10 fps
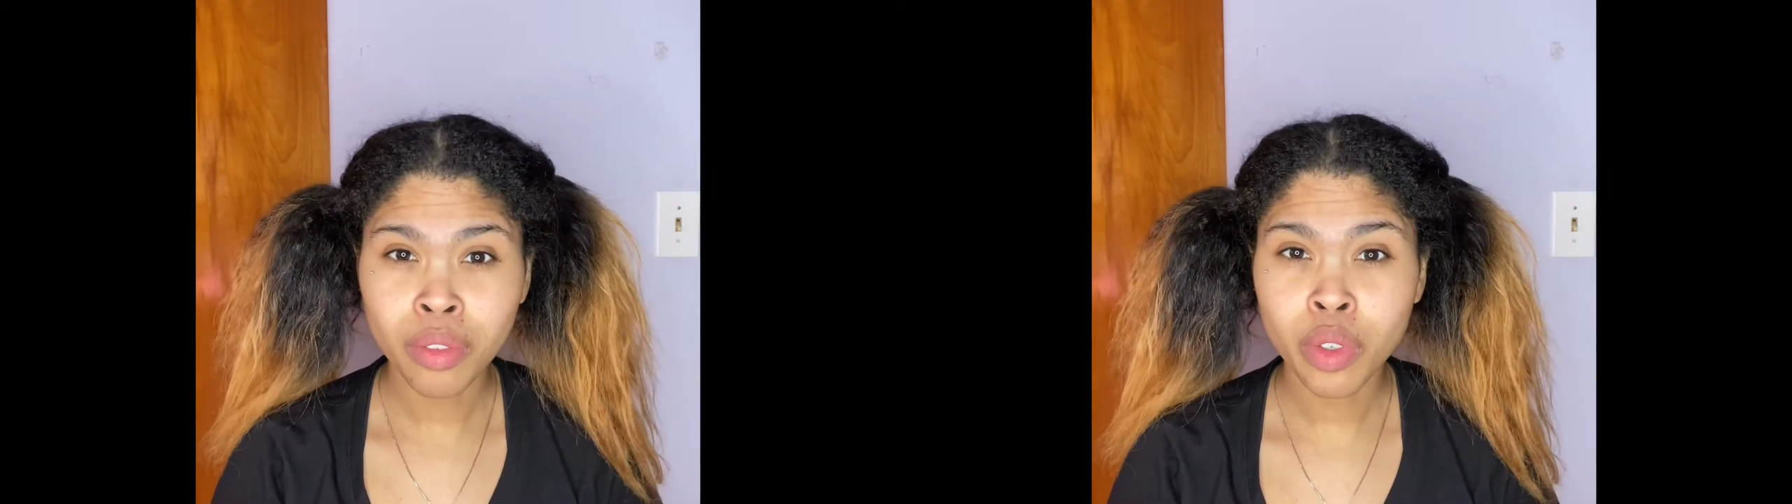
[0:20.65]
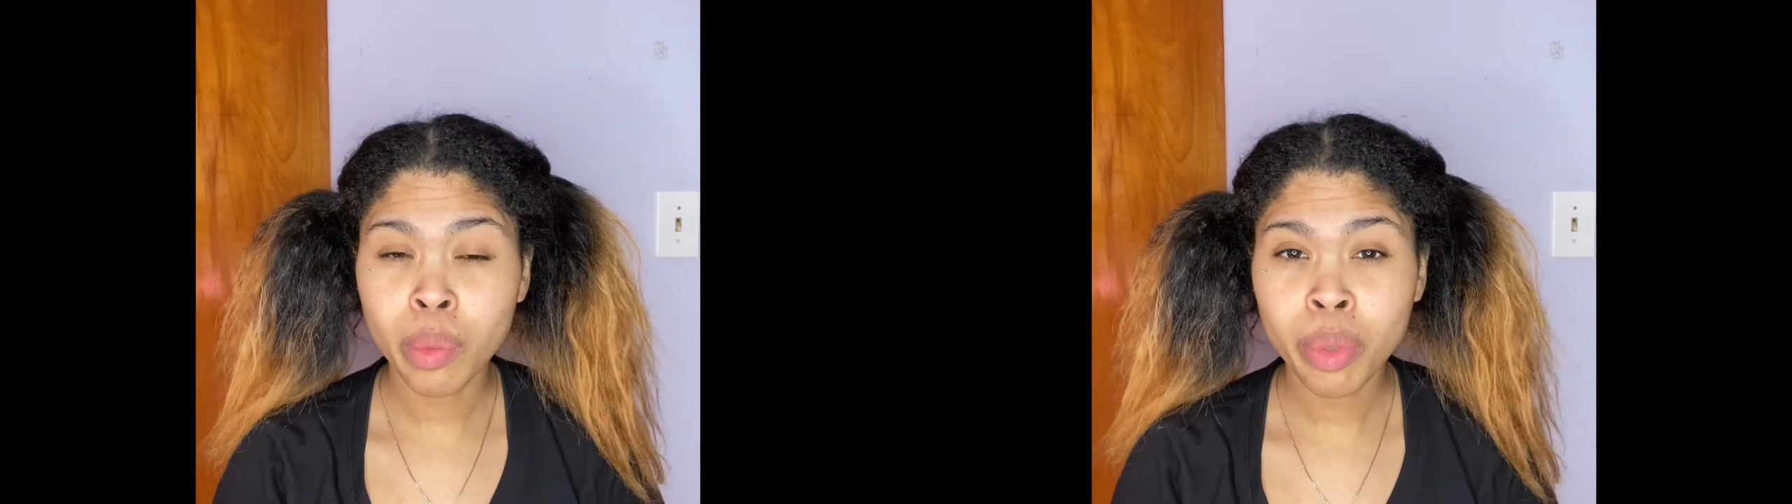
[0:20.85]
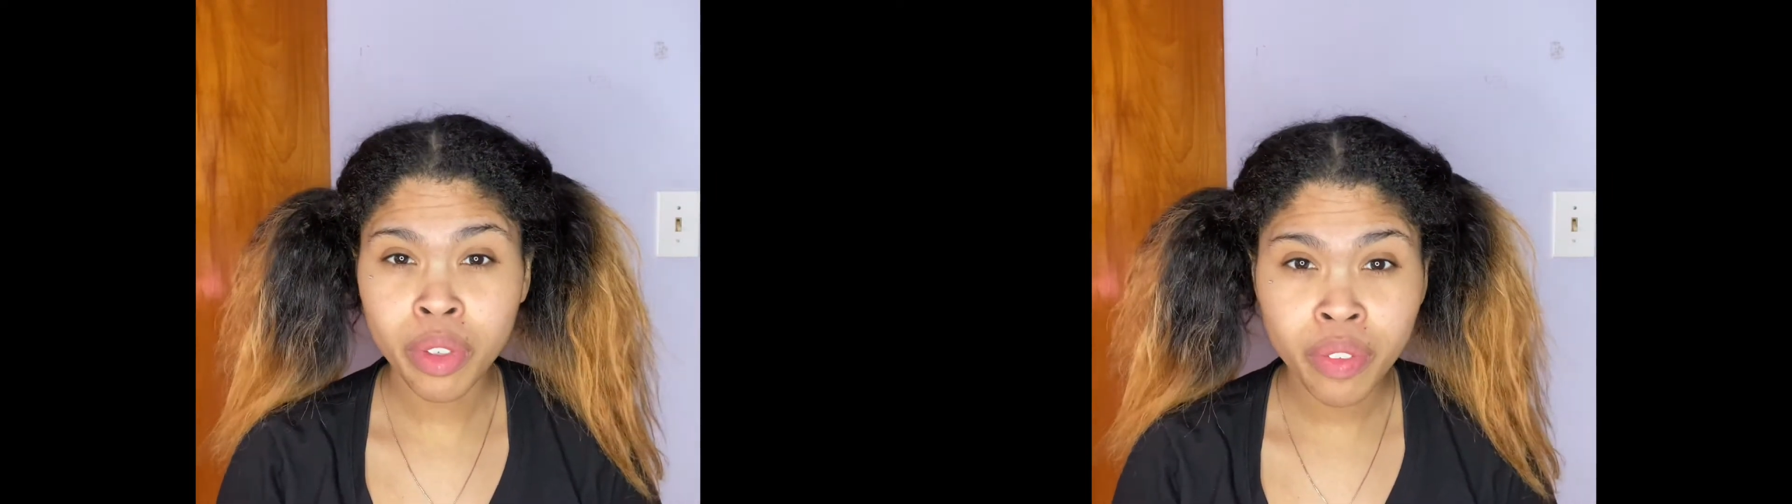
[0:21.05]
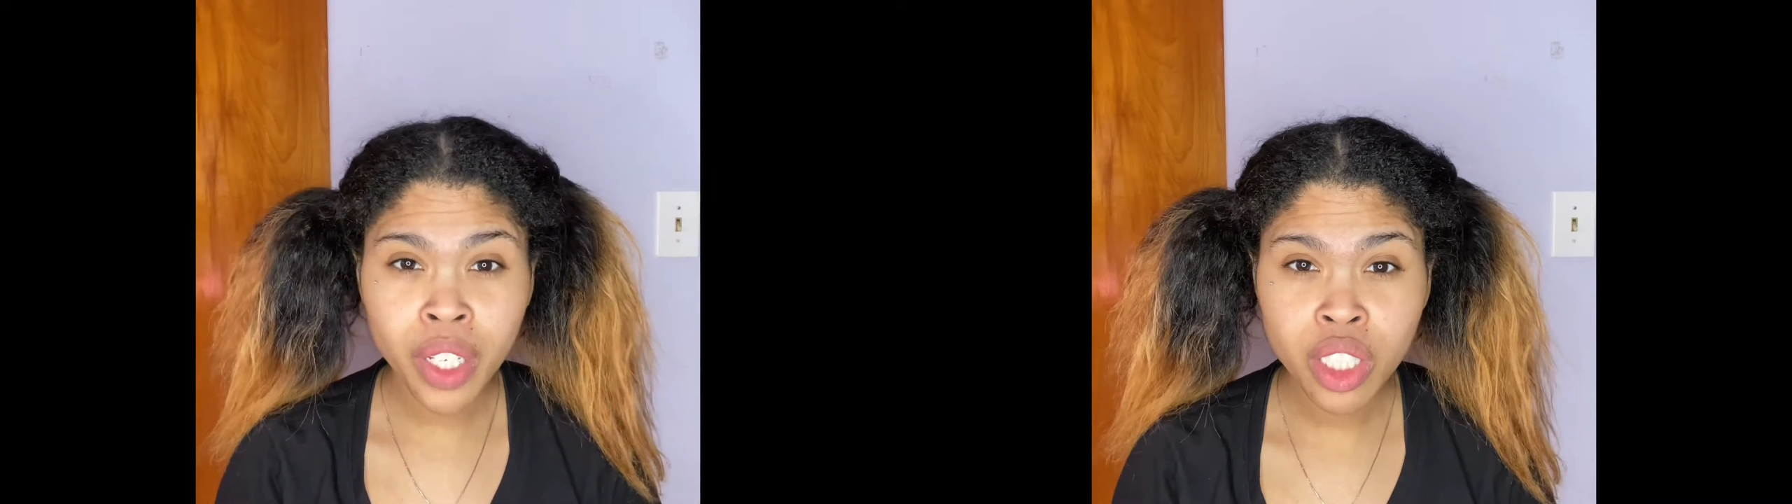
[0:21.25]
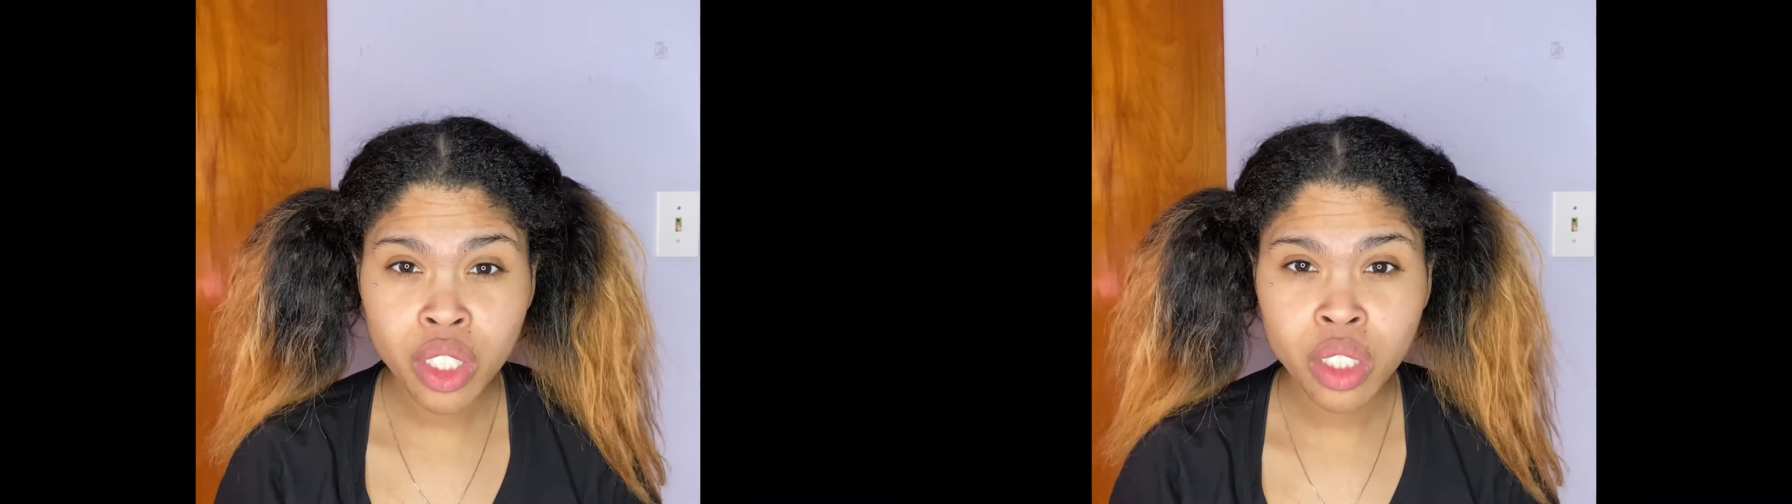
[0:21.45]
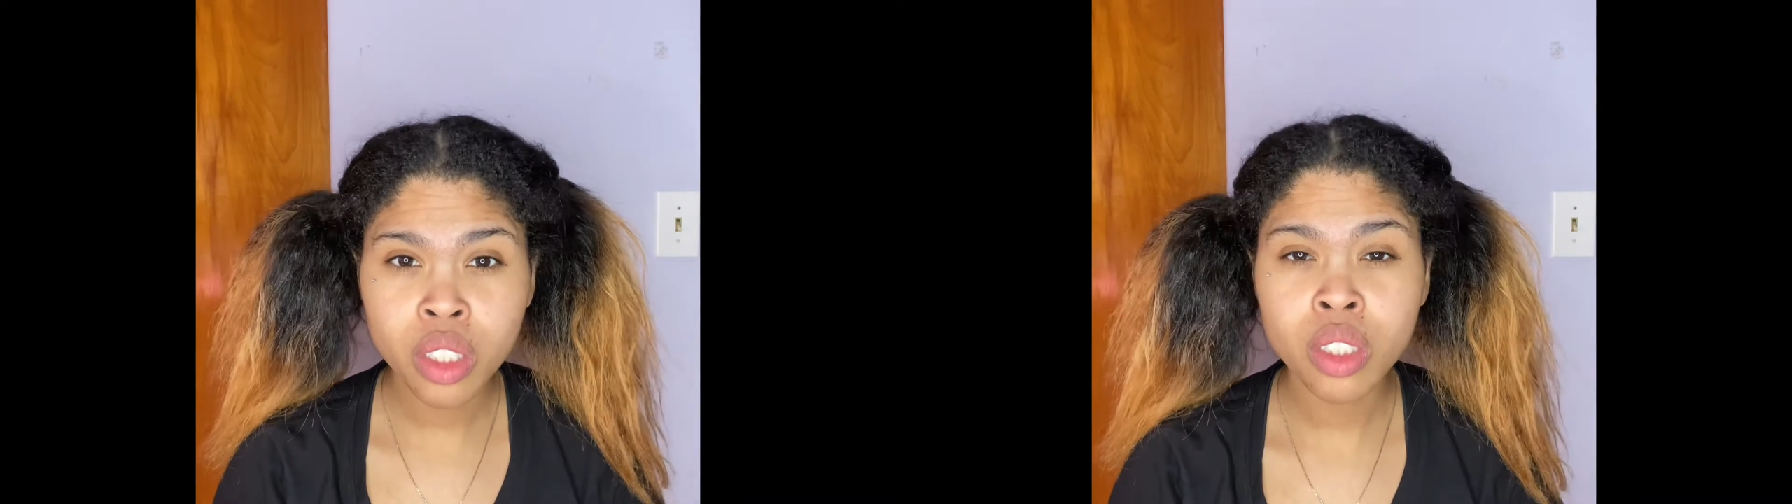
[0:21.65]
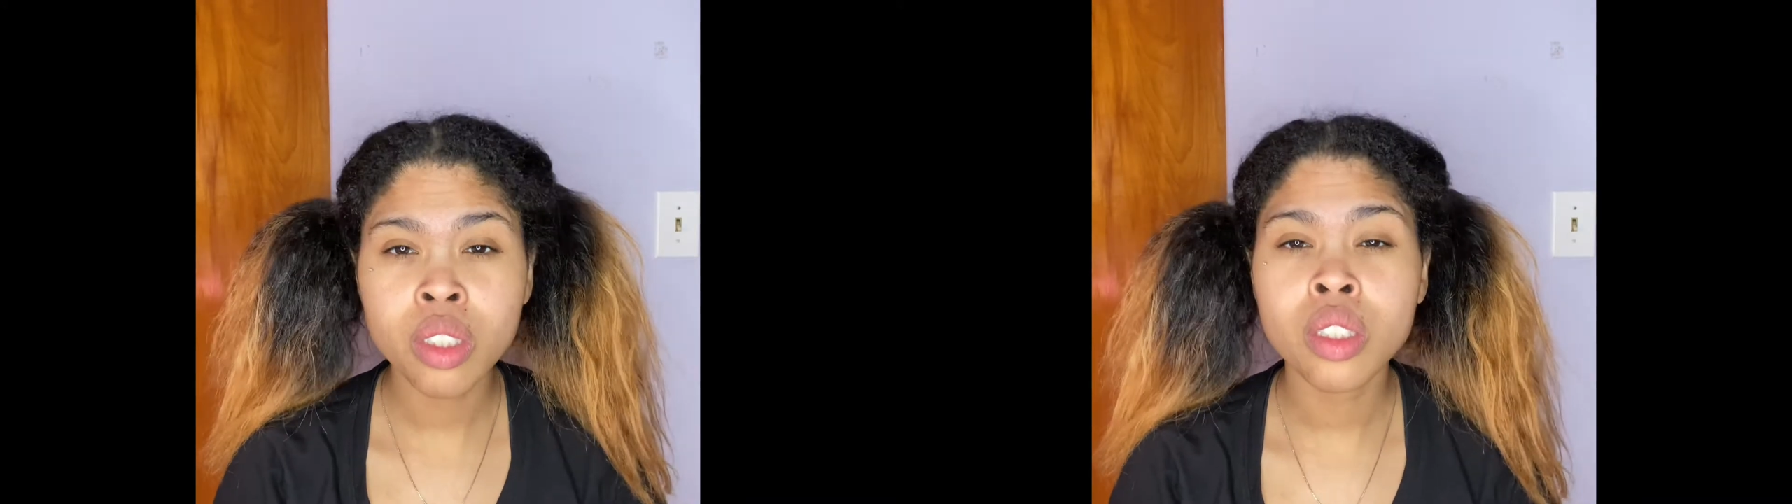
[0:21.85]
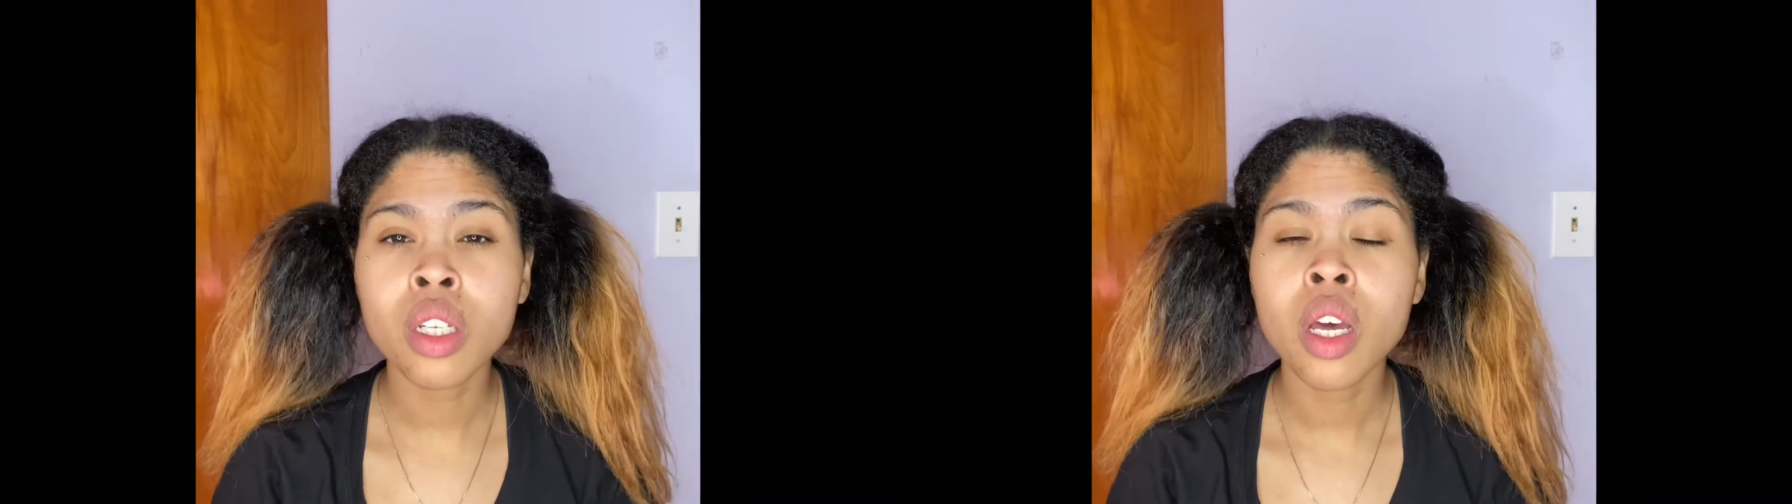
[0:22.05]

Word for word: for professionals,